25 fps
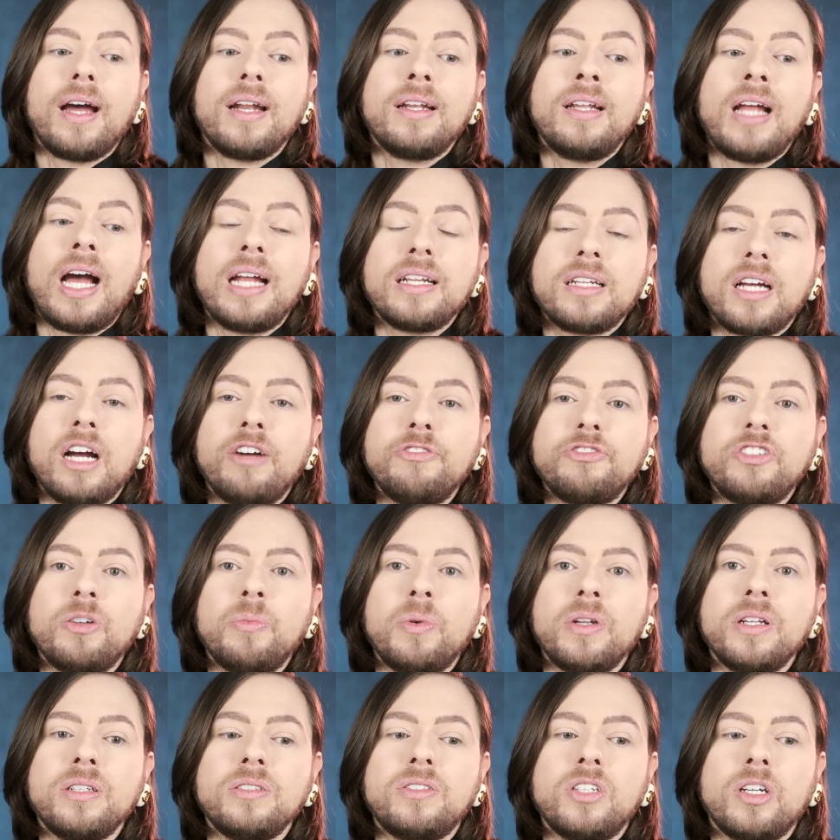Not
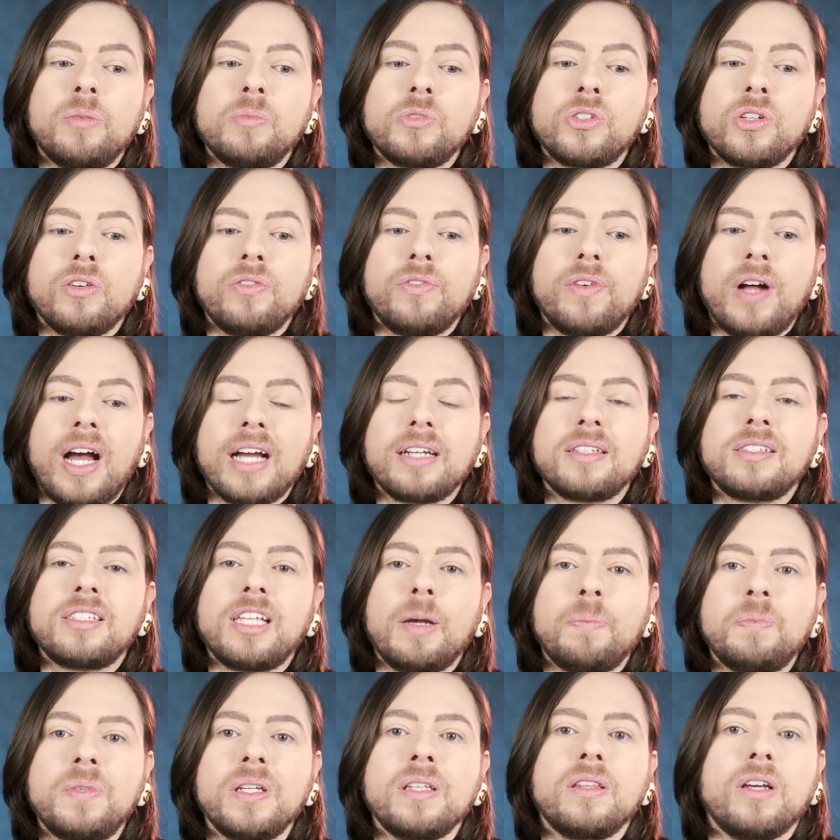comfortable in terms of
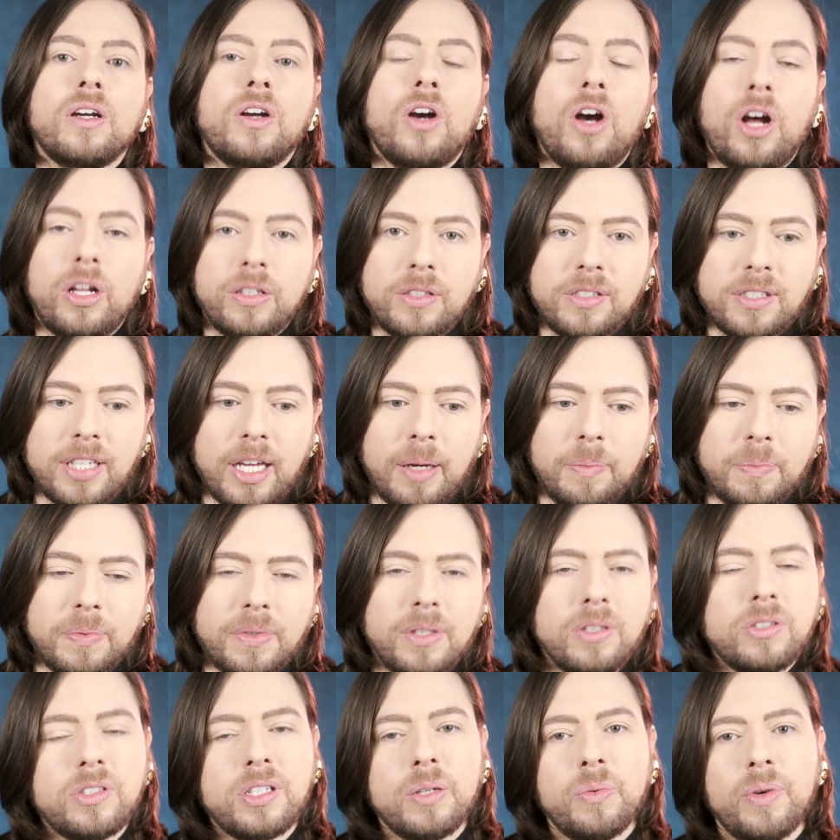accepting the
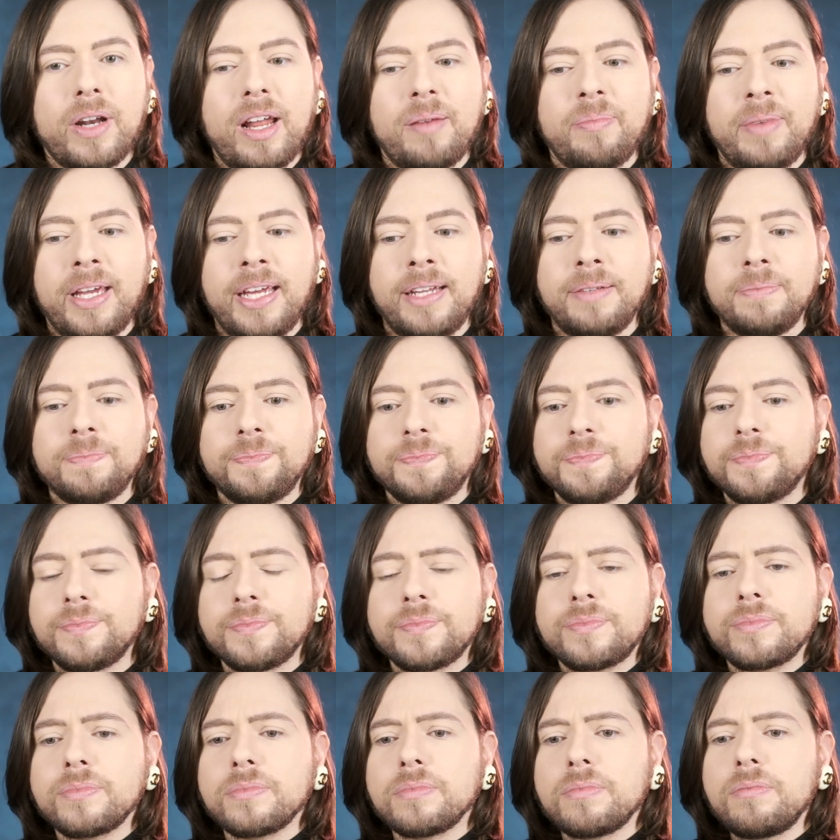concept. You see what I mean?
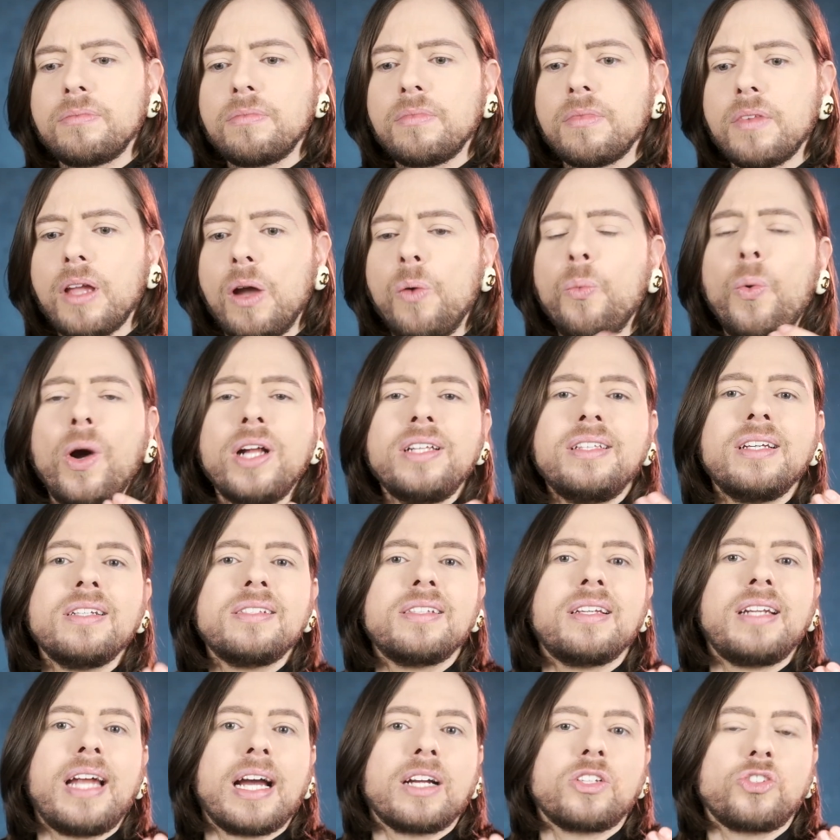What
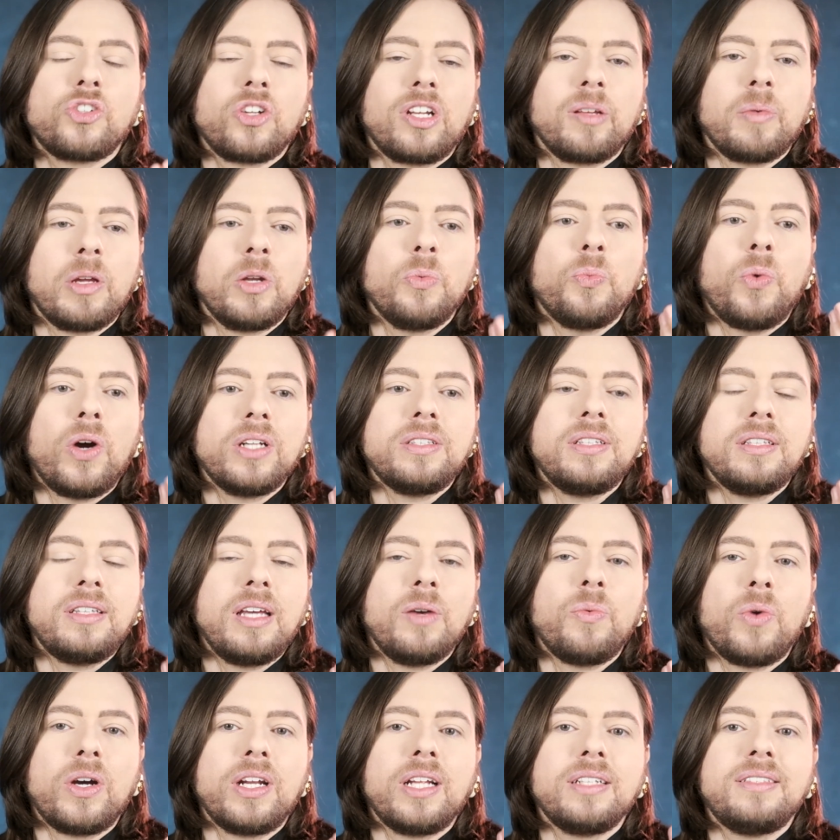does it actually mean? What did
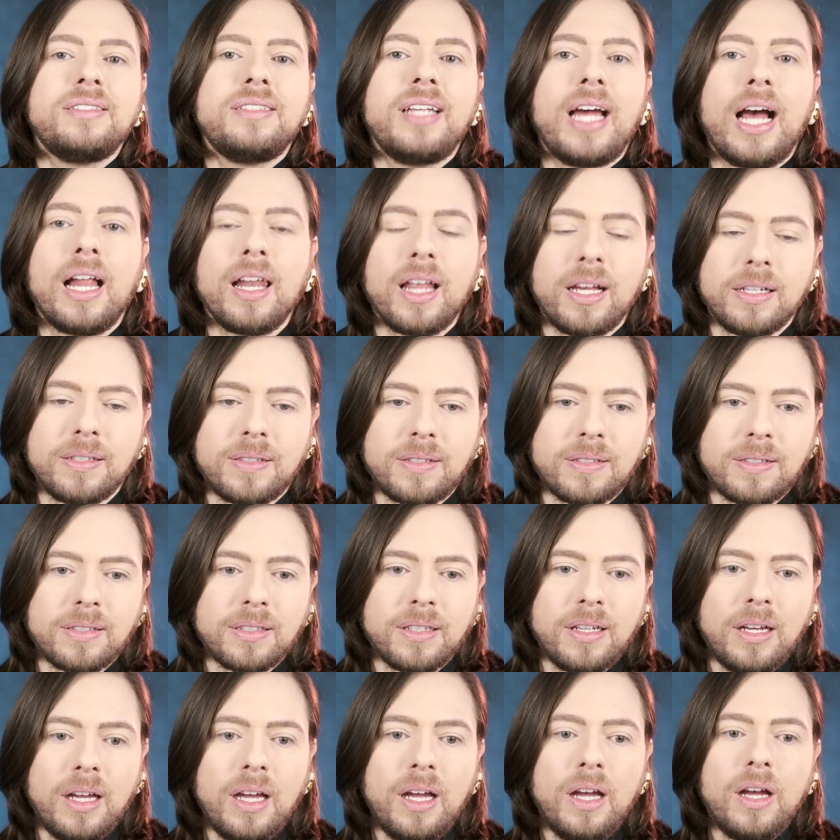they want to tell
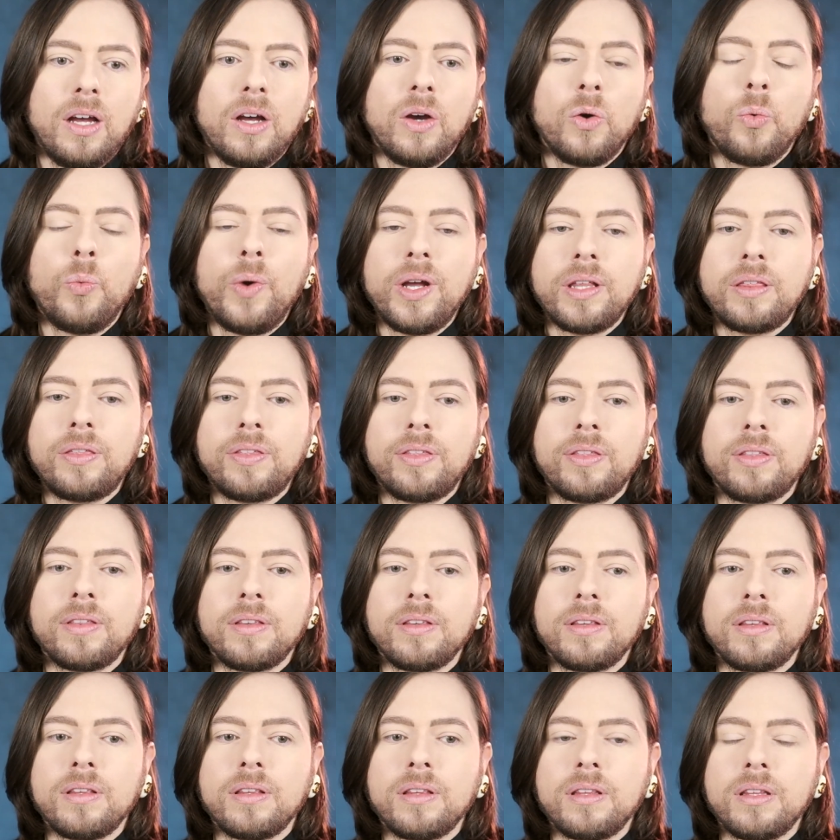us with
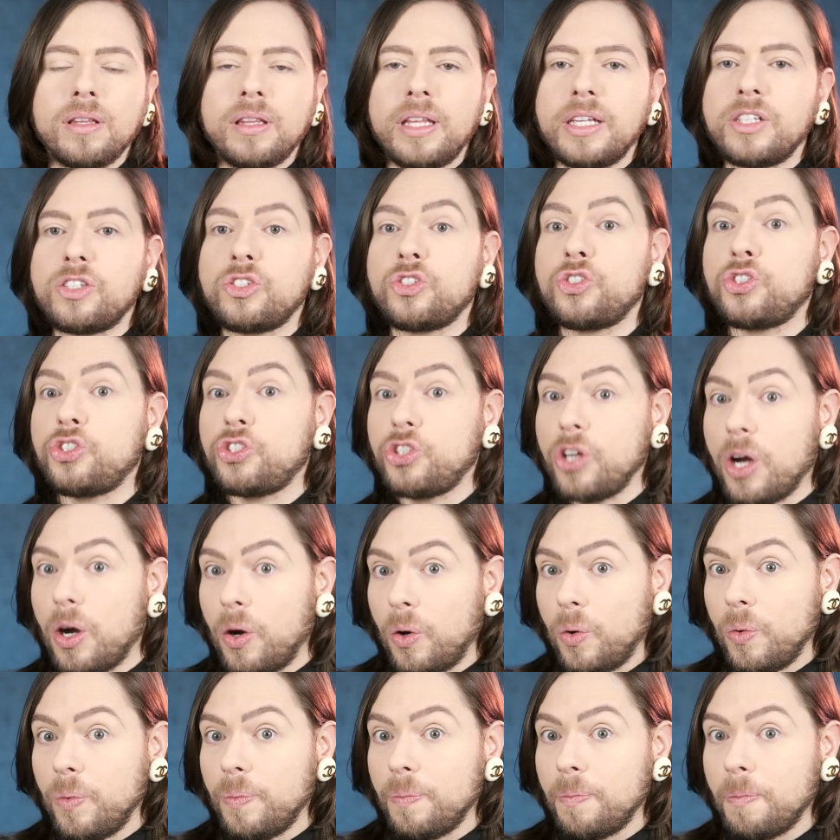this
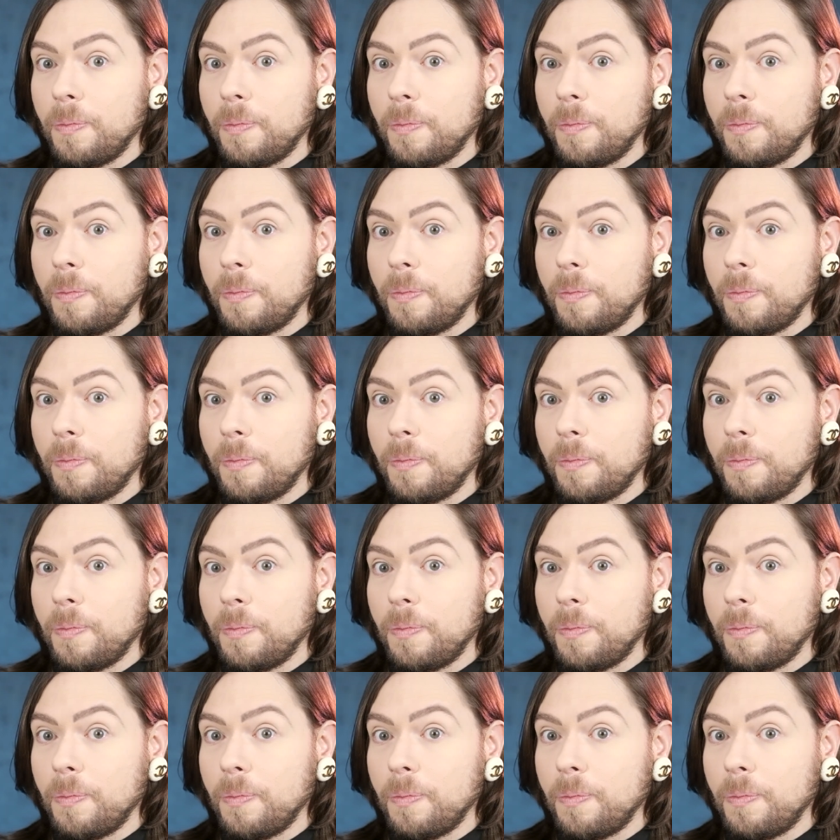show?